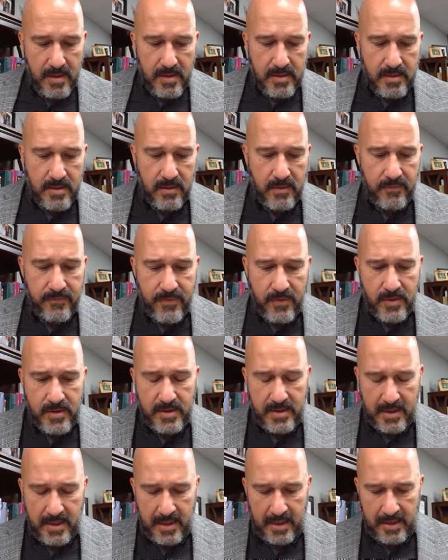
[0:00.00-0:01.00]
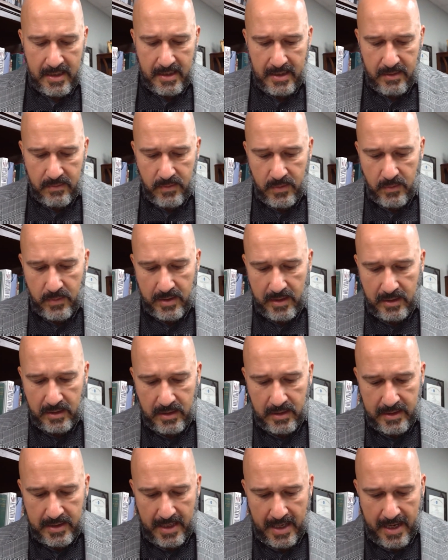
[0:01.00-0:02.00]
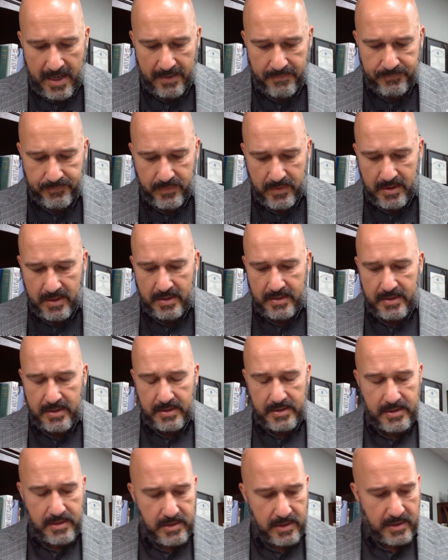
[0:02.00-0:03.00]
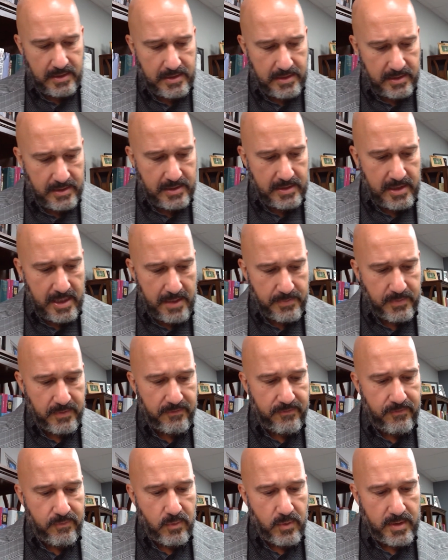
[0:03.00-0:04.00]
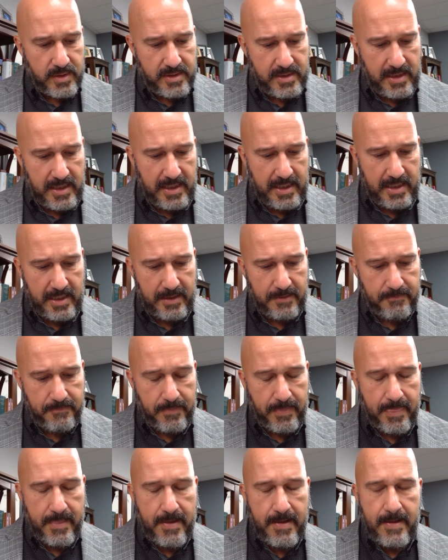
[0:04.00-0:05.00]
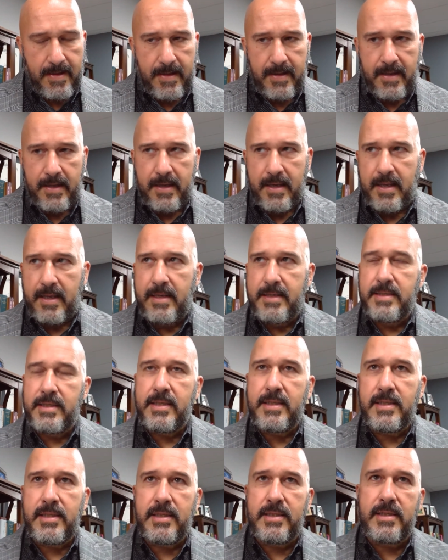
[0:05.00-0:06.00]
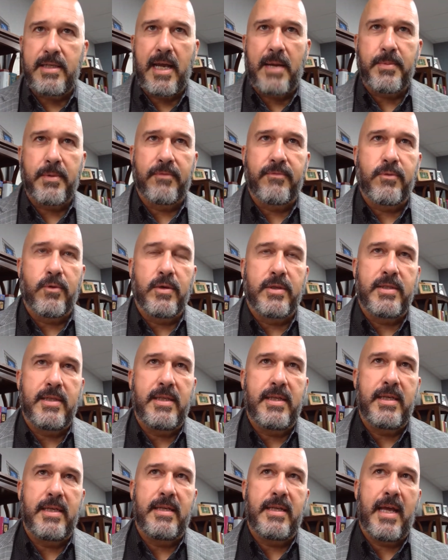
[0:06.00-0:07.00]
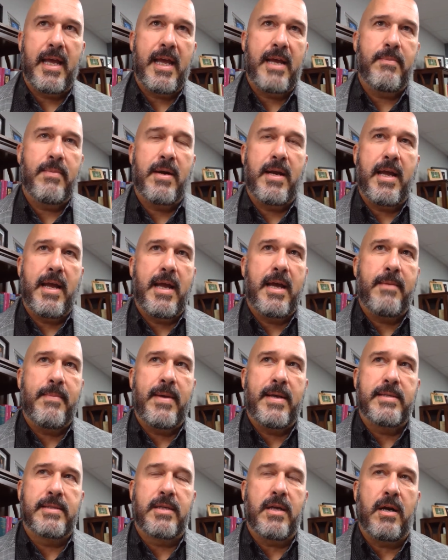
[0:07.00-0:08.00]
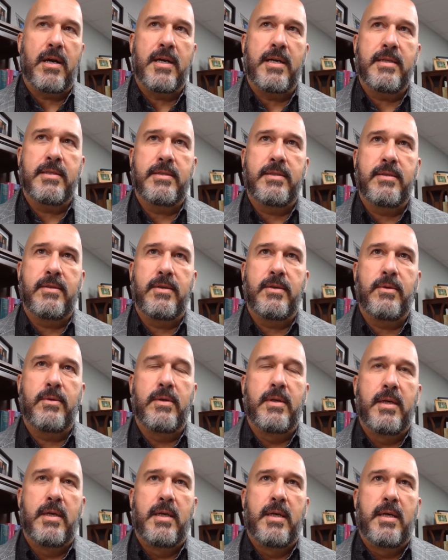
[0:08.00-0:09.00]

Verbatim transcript: So, the first thing we want to look at in this Genesis chapter 14, and in Genesis chapter 14, Abraham has gone to